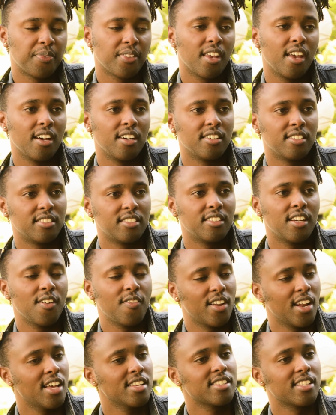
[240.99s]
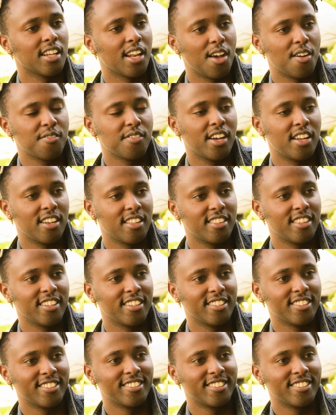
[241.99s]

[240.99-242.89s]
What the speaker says: Yeah, everlasting love kind of thing.